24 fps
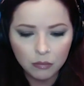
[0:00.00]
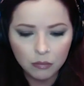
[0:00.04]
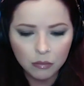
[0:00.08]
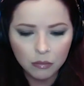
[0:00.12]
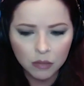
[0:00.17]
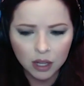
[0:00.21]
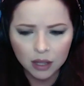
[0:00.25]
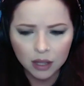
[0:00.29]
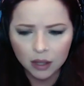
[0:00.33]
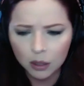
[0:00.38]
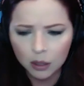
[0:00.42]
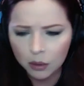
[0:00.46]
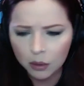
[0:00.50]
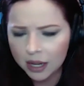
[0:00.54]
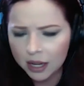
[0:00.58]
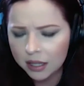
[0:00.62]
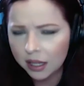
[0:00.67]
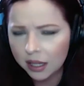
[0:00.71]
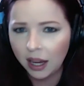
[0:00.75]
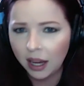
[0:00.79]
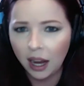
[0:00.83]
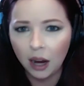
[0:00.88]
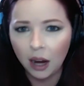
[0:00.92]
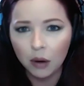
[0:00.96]
And they were
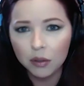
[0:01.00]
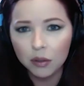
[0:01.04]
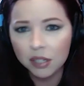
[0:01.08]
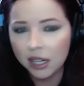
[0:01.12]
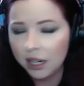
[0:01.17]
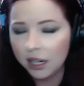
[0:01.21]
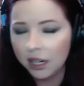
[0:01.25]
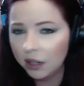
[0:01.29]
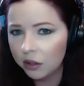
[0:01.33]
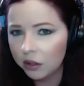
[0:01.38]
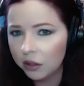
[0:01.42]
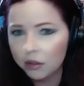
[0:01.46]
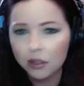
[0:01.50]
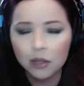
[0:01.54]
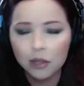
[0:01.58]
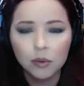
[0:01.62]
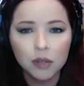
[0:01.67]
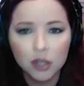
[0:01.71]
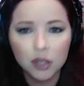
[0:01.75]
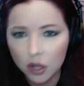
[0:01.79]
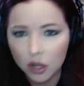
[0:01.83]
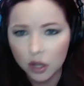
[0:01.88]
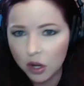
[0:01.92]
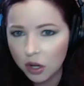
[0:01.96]
asking how I was getting all these
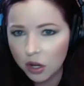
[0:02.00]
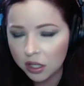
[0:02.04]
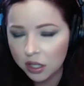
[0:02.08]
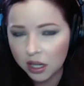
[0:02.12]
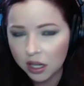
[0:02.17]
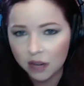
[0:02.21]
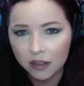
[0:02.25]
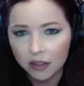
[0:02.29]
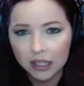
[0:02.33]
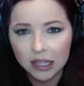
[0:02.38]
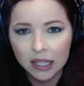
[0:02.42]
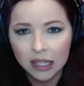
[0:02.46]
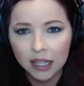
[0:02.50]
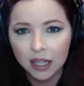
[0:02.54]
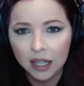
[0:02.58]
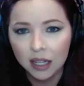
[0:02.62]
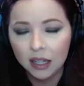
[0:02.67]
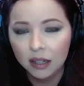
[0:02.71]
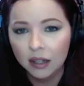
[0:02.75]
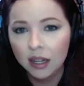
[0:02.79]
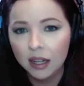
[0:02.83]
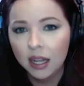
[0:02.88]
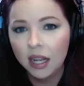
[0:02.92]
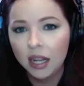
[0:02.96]
results and everything.
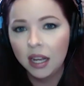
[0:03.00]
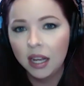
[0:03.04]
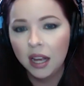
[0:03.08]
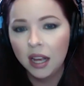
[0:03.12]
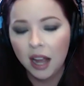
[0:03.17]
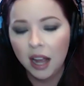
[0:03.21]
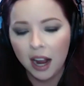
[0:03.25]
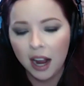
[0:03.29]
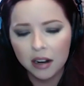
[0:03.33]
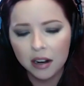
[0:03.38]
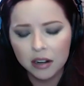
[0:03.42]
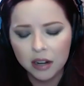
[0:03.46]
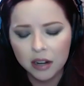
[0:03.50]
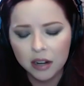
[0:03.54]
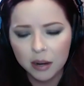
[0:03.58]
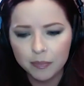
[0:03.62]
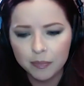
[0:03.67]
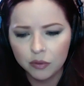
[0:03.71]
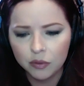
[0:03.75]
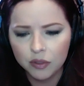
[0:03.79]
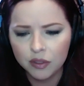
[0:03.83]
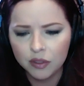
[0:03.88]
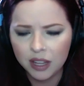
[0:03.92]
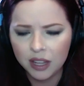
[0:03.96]
And I ended
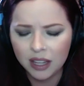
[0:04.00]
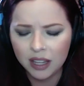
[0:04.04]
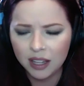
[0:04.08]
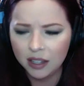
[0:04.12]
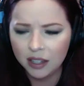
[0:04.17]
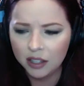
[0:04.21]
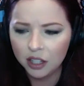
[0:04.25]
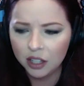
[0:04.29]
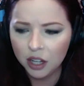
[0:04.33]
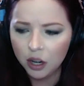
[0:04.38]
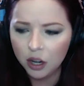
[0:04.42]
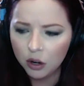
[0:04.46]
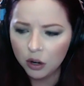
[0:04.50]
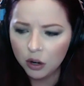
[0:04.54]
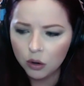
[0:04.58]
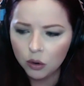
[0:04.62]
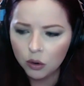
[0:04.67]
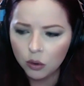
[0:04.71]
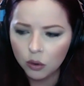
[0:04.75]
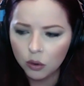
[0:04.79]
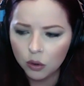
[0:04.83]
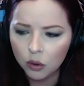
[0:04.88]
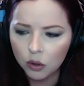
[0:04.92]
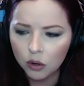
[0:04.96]
up thinking, you
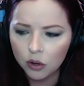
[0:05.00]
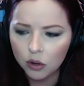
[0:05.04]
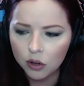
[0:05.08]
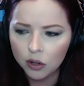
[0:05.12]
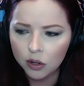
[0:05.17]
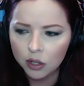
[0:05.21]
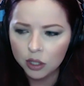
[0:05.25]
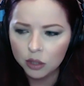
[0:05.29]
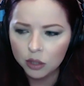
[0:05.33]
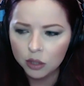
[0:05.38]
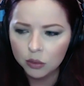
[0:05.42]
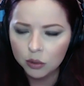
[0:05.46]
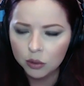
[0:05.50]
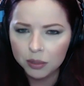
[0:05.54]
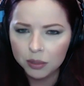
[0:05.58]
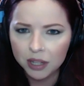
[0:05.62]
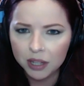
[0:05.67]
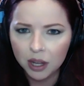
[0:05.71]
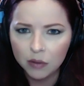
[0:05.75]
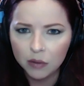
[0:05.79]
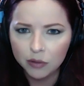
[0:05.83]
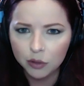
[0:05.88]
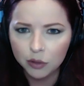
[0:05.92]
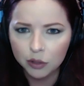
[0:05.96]
know, it would be
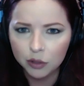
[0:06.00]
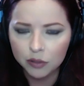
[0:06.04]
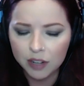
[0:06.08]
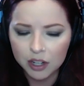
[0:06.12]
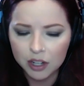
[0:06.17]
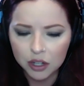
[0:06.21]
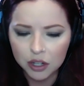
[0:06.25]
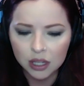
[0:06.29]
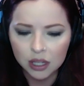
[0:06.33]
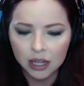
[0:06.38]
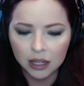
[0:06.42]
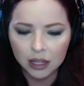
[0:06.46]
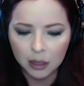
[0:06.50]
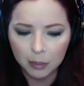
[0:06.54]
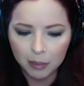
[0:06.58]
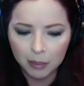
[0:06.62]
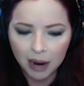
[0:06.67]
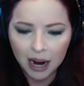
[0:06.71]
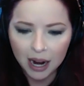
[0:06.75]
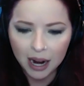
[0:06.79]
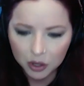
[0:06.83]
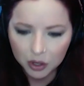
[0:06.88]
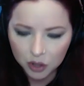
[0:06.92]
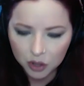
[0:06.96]
helpful if I just like
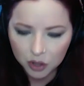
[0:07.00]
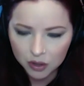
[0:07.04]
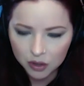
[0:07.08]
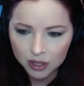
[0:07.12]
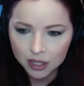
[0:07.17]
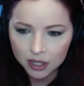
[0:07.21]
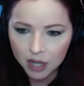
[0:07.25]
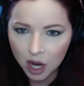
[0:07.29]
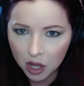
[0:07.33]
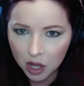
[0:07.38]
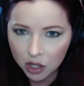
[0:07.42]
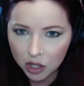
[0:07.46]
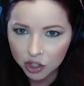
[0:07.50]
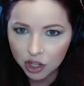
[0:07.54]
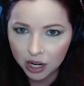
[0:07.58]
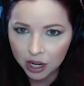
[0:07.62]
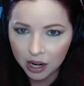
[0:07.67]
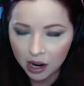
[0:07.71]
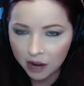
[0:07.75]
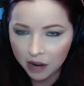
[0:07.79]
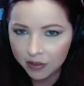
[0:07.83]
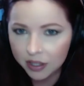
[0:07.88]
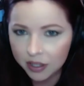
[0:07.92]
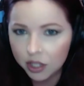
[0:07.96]
compiled all this knowledge I
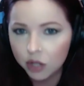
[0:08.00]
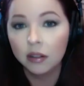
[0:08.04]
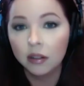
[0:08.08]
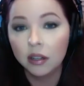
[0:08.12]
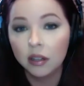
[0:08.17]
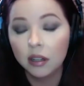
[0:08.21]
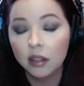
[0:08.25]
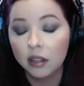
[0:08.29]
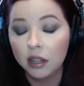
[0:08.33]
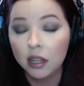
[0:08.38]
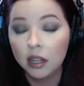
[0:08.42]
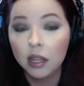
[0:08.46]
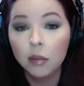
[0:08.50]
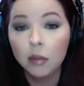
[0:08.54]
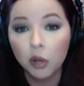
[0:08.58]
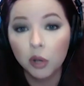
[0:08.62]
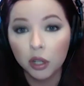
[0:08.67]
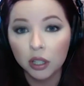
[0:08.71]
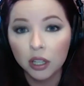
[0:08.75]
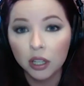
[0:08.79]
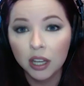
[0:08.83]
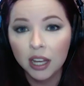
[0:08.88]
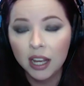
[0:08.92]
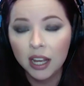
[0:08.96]
have into an
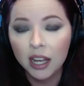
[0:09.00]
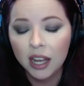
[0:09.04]
ebook.